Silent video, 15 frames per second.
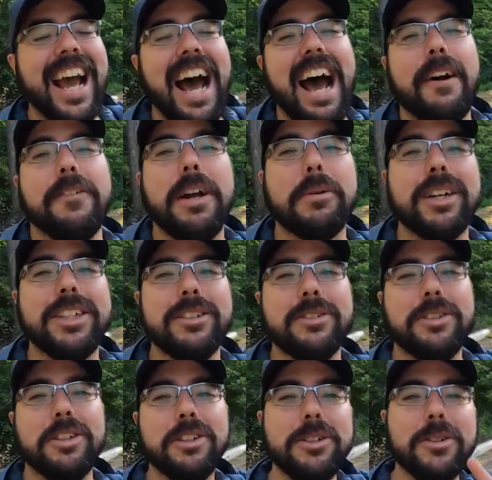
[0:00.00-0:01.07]
After that we're going to
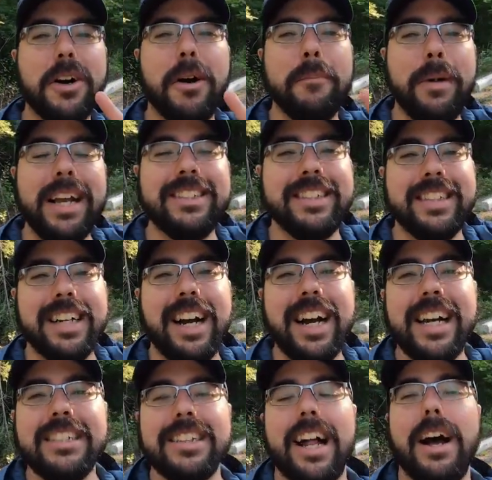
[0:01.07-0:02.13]
do two amazing
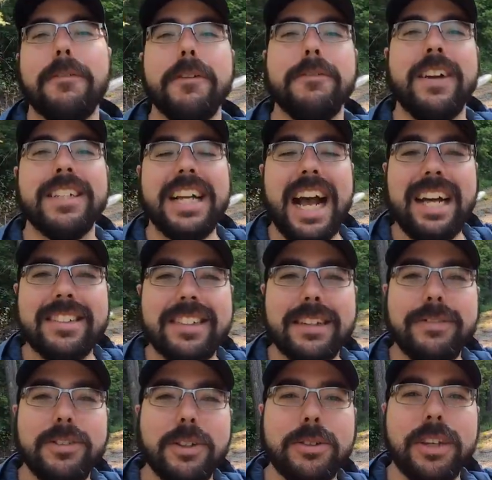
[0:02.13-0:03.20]
hikes that offer
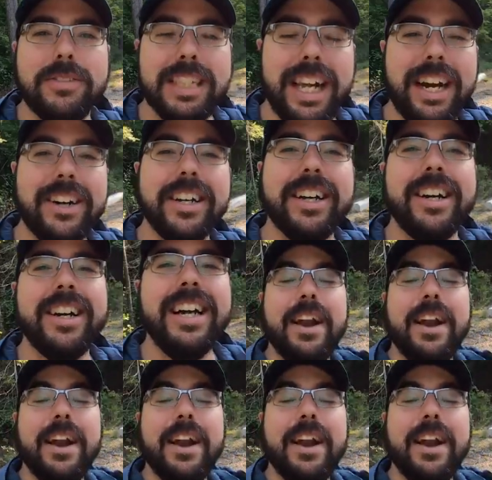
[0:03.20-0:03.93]
fantastic views of the area,